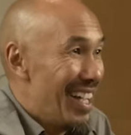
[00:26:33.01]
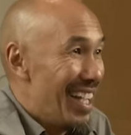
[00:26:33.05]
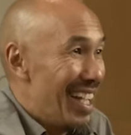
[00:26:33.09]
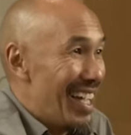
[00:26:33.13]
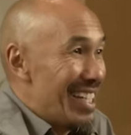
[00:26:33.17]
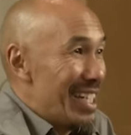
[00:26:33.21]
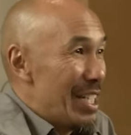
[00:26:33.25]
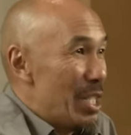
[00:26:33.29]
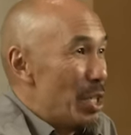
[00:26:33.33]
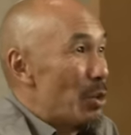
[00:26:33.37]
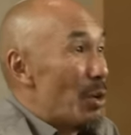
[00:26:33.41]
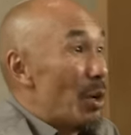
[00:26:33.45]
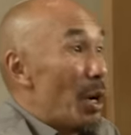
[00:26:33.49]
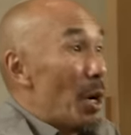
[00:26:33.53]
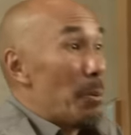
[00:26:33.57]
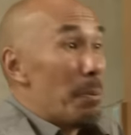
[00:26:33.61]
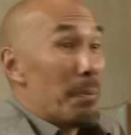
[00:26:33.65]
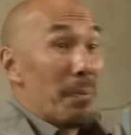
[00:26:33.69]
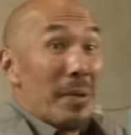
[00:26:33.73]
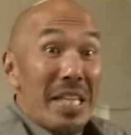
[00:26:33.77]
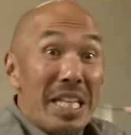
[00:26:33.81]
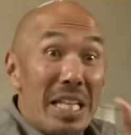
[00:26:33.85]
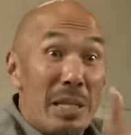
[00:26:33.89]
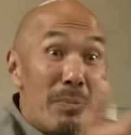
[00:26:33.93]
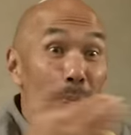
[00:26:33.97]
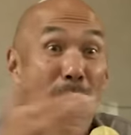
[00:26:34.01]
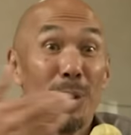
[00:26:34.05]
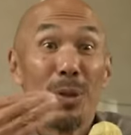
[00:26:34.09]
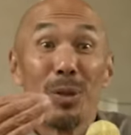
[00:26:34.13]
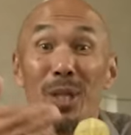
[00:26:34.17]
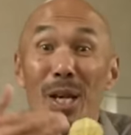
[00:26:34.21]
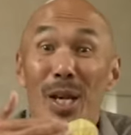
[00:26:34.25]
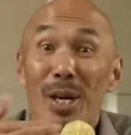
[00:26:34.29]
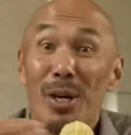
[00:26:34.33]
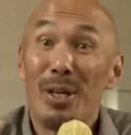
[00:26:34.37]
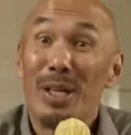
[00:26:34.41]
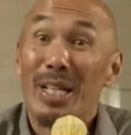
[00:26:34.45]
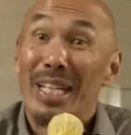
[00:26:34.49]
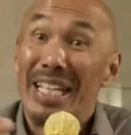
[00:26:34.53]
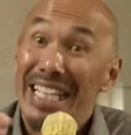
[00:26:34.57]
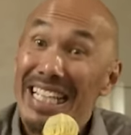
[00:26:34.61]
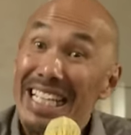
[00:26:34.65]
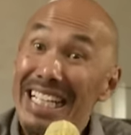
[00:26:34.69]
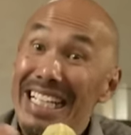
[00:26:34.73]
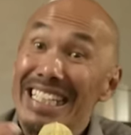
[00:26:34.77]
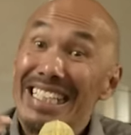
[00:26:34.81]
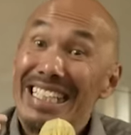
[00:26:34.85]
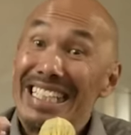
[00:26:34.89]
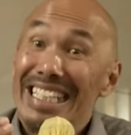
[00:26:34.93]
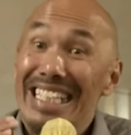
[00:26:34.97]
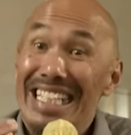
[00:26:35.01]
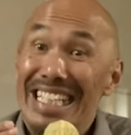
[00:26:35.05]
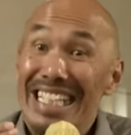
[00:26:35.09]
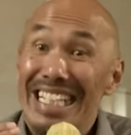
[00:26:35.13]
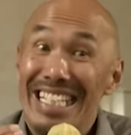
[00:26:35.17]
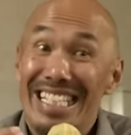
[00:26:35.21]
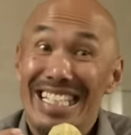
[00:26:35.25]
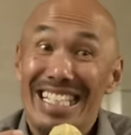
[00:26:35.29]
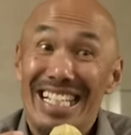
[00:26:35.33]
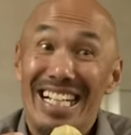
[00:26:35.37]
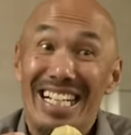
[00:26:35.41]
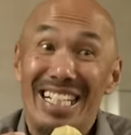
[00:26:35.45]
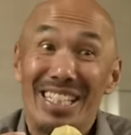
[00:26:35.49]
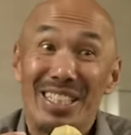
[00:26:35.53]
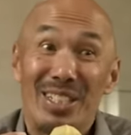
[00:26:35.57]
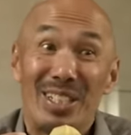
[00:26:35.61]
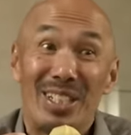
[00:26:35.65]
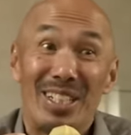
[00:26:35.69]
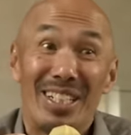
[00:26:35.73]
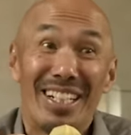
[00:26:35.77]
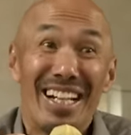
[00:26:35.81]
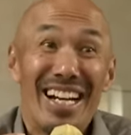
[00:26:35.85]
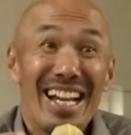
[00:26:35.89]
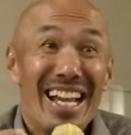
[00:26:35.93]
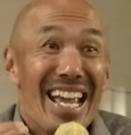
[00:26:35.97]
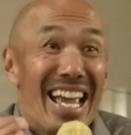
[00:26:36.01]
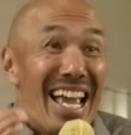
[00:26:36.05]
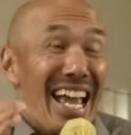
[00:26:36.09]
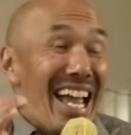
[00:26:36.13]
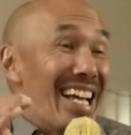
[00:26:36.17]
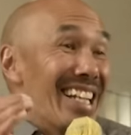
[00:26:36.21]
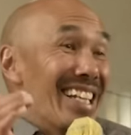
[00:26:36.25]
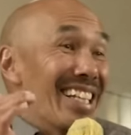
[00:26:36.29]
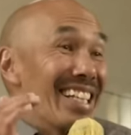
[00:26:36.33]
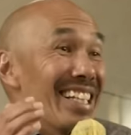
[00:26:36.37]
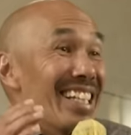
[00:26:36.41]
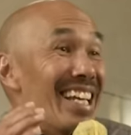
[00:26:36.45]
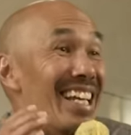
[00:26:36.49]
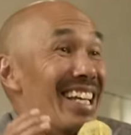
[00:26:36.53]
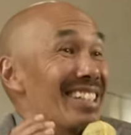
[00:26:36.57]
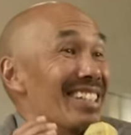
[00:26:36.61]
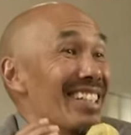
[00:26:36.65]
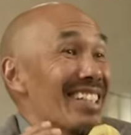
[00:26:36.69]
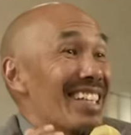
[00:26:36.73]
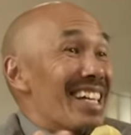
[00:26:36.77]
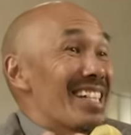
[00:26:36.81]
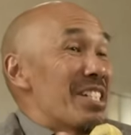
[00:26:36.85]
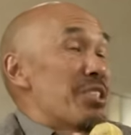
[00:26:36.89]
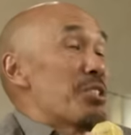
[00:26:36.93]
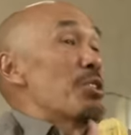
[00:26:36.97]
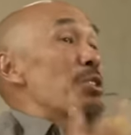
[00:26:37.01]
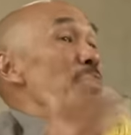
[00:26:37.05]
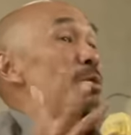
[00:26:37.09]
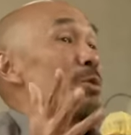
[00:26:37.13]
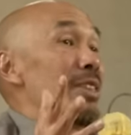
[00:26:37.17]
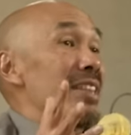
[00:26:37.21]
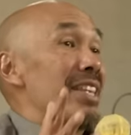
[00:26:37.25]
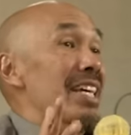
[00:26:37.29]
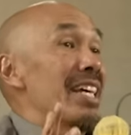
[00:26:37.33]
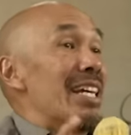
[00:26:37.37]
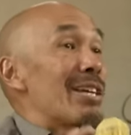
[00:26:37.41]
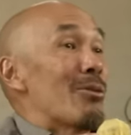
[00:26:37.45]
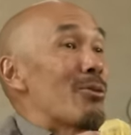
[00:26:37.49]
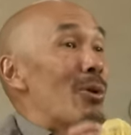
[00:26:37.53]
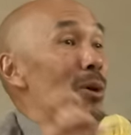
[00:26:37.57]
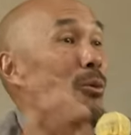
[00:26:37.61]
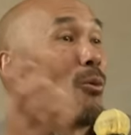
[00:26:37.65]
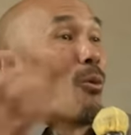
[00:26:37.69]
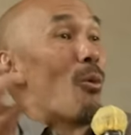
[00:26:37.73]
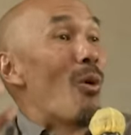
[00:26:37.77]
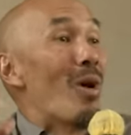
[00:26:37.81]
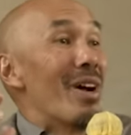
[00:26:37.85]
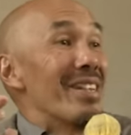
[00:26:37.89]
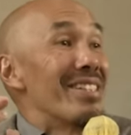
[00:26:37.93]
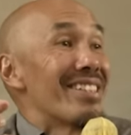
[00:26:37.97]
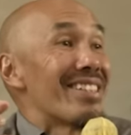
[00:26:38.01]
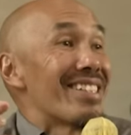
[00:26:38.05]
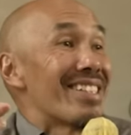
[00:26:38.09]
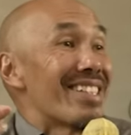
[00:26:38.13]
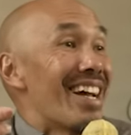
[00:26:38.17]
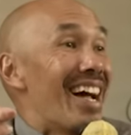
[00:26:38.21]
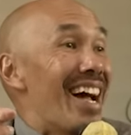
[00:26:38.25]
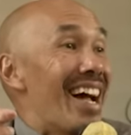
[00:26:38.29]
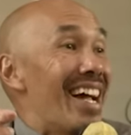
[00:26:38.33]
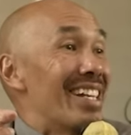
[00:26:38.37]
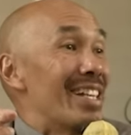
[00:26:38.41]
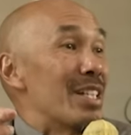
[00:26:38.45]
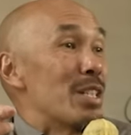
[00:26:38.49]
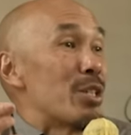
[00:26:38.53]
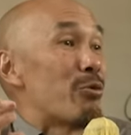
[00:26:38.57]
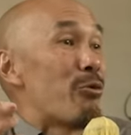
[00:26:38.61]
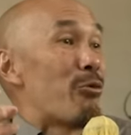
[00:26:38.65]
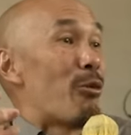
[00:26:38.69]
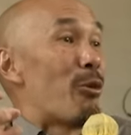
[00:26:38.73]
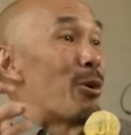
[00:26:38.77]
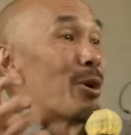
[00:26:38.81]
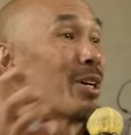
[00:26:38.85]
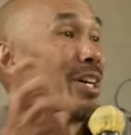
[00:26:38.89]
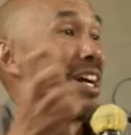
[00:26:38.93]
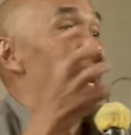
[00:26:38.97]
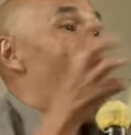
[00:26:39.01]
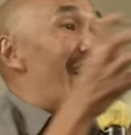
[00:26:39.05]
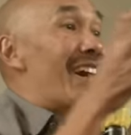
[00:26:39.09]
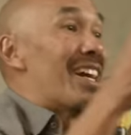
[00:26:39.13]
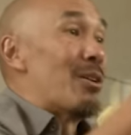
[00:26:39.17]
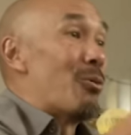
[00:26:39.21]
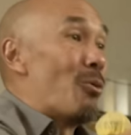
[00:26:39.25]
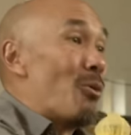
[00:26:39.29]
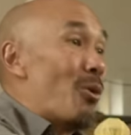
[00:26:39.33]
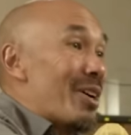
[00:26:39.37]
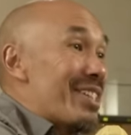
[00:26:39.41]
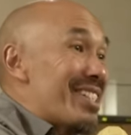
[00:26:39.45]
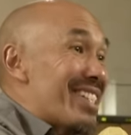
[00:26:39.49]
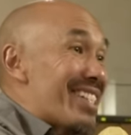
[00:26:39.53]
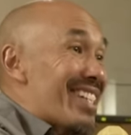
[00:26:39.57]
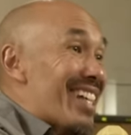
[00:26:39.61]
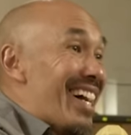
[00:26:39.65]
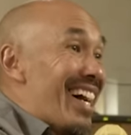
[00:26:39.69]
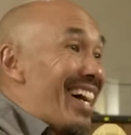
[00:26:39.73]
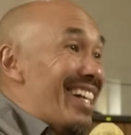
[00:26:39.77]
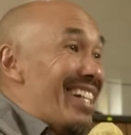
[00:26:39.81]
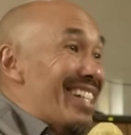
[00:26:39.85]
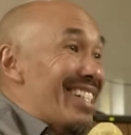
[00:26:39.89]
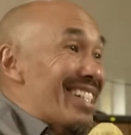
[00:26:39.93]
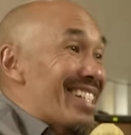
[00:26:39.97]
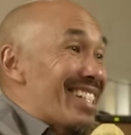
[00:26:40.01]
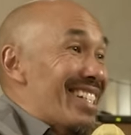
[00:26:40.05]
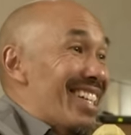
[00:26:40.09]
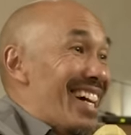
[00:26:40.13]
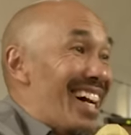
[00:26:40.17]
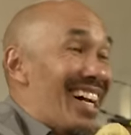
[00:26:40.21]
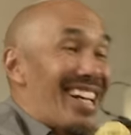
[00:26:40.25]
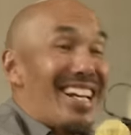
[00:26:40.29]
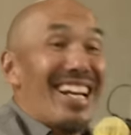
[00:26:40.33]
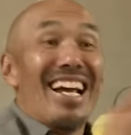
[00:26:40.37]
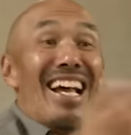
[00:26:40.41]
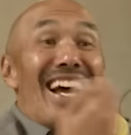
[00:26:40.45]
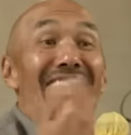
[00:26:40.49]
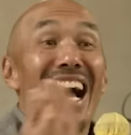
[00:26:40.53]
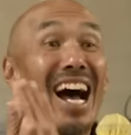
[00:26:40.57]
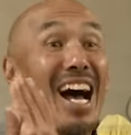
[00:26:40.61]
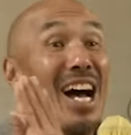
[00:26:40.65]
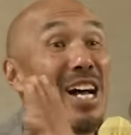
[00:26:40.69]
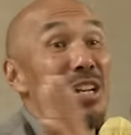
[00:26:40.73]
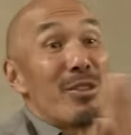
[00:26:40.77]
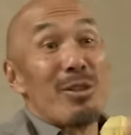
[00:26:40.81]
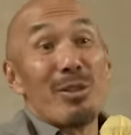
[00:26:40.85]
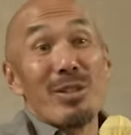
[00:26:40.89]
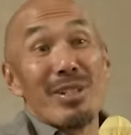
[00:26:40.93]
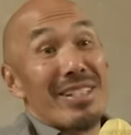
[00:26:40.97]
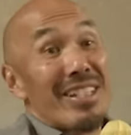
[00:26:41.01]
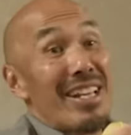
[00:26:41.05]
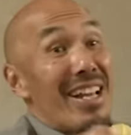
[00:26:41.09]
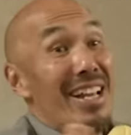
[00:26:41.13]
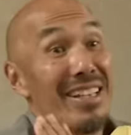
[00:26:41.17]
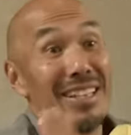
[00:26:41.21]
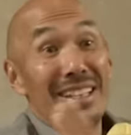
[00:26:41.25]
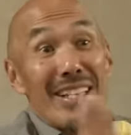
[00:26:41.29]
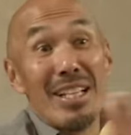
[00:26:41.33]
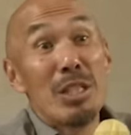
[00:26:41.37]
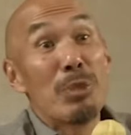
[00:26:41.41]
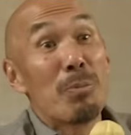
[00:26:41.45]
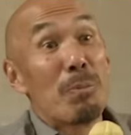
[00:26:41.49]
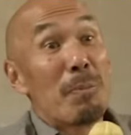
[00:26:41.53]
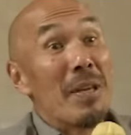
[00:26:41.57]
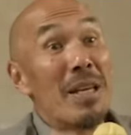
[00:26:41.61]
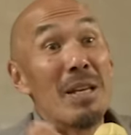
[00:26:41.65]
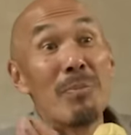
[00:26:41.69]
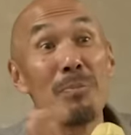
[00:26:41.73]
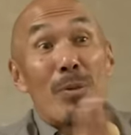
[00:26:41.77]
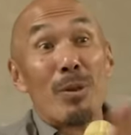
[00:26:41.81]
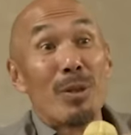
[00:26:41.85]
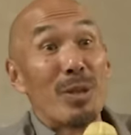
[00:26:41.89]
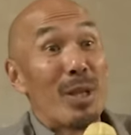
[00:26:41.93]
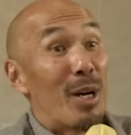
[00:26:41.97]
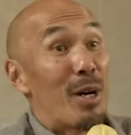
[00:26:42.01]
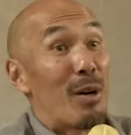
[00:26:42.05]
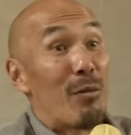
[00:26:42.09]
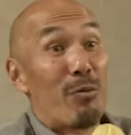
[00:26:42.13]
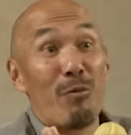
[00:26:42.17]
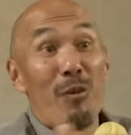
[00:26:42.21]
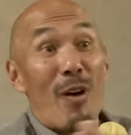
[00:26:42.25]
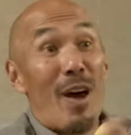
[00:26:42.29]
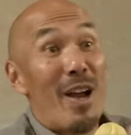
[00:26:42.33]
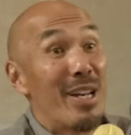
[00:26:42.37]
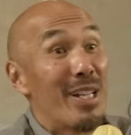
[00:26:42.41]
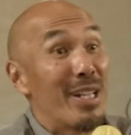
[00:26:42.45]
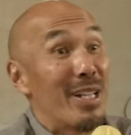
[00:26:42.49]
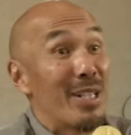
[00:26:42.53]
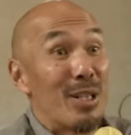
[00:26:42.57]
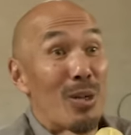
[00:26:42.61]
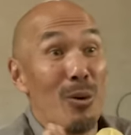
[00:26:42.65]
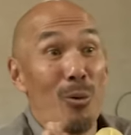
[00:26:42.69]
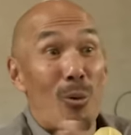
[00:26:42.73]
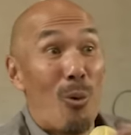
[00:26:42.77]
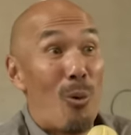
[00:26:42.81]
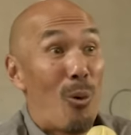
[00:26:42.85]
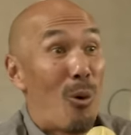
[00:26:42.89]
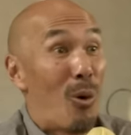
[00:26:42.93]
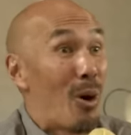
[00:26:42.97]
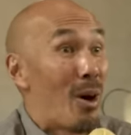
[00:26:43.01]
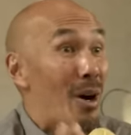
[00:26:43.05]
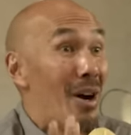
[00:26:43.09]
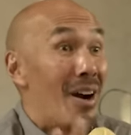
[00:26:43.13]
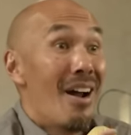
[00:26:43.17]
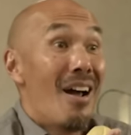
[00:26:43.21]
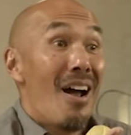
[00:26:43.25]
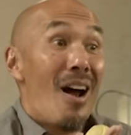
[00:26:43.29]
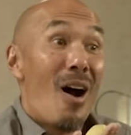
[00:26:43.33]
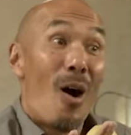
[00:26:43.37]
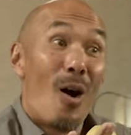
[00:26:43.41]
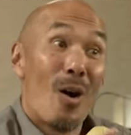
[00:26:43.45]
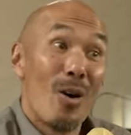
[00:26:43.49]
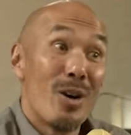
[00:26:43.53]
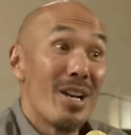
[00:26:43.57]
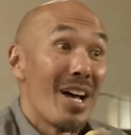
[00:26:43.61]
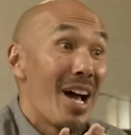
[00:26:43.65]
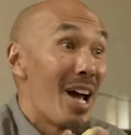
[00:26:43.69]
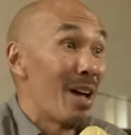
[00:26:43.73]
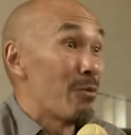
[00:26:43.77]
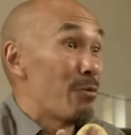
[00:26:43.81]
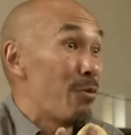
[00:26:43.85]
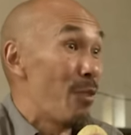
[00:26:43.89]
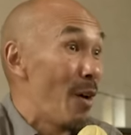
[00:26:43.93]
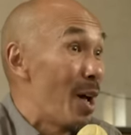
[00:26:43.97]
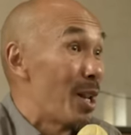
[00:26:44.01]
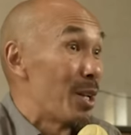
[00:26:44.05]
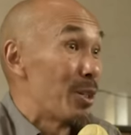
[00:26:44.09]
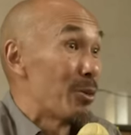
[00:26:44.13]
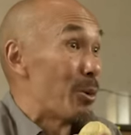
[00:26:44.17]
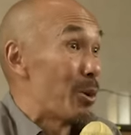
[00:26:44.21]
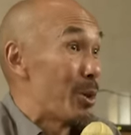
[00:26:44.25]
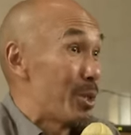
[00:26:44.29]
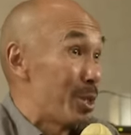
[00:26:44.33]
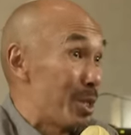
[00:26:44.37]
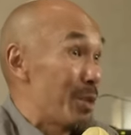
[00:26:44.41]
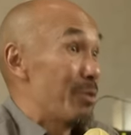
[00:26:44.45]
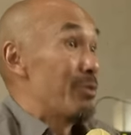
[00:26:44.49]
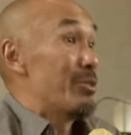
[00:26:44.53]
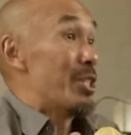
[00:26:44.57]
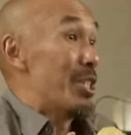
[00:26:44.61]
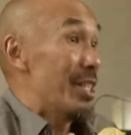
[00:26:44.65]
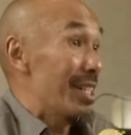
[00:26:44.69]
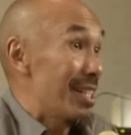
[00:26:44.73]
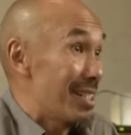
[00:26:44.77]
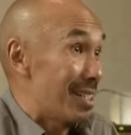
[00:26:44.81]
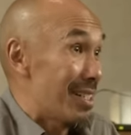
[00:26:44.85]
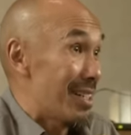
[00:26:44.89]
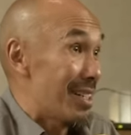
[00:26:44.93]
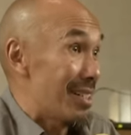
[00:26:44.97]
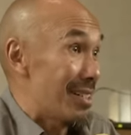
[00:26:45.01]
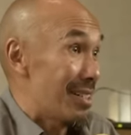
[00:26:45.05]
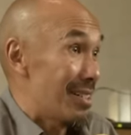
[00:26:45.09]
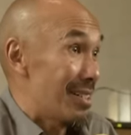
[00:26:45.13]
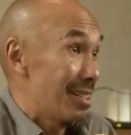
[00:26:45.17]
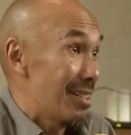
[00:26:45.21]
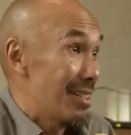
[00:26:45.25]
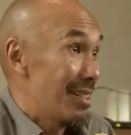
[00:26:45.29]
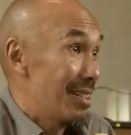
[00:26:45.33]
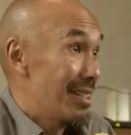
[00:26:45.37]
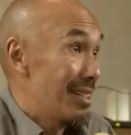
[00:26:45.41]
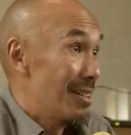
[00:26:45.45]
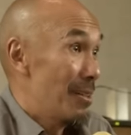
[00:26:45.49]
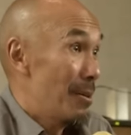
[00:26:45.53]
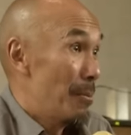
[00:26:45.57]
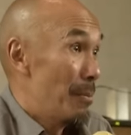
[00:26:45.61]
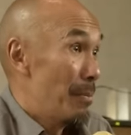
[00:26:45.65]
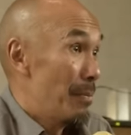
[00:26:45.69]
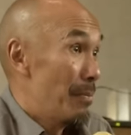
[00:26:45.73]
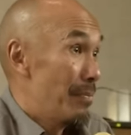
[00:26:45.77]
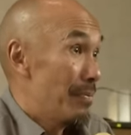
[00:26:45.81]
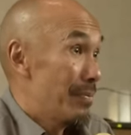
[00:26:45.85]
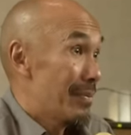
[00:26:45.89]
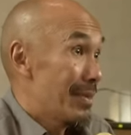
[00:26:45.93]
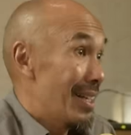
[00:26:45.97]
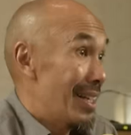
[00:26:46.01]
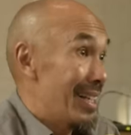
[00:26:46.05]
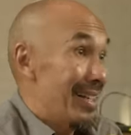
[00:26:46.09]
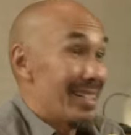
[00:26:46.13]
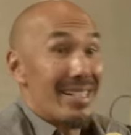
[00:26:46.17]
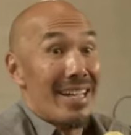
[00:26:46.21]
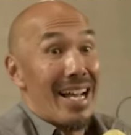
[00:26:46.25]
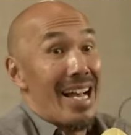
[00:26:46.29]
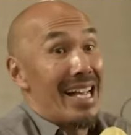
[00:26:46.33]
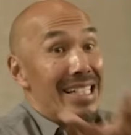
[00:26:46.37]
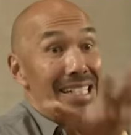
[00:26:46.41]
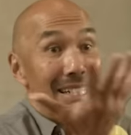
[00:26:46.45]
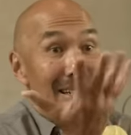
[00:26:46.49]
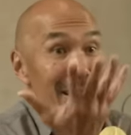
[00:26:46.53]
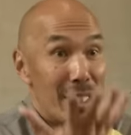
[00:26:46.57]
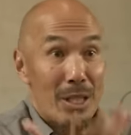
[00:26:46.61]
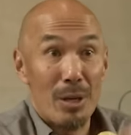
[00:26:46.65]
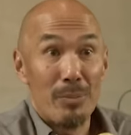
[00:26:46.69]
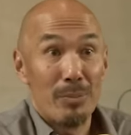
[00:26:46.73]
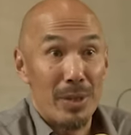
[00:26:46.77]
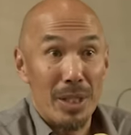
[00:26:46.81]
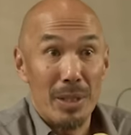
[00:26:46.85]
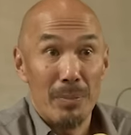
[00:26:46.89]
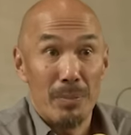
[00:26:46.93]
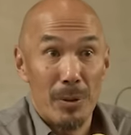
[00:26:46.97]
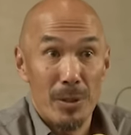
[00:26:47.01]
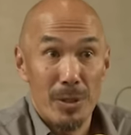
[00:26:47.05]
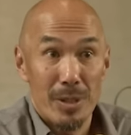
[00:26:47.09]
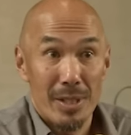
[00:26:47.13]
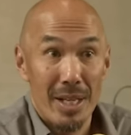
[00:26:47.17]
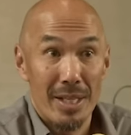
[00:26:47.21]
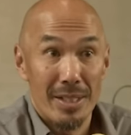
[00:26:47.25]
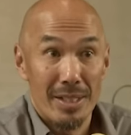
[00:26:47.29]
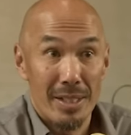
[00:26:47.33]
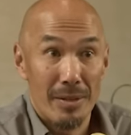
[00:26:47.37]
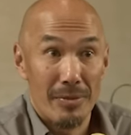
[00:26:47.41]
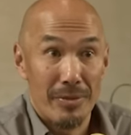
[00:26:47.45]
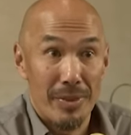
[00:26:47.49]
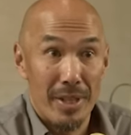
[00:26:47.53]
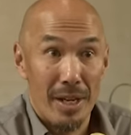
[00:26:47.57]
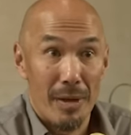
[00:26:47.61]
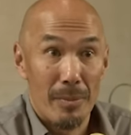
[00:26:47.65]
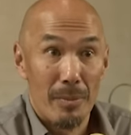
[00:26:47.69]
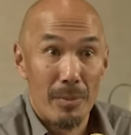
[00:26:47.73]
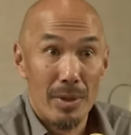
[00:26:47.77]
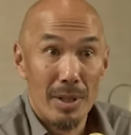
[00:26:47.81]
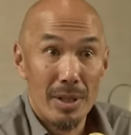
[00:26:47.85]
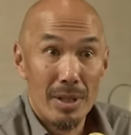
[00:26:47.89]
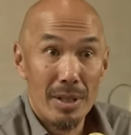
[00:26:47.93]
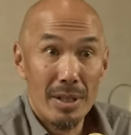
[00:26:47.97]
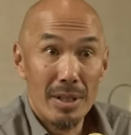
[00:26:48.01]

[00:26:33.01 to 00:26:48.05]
And here are people that are killing each other. And in, unless you think what one side is for God and one side is not, understand these people that are fighting in the war are not followers of Jesus, like 90 something percent of them.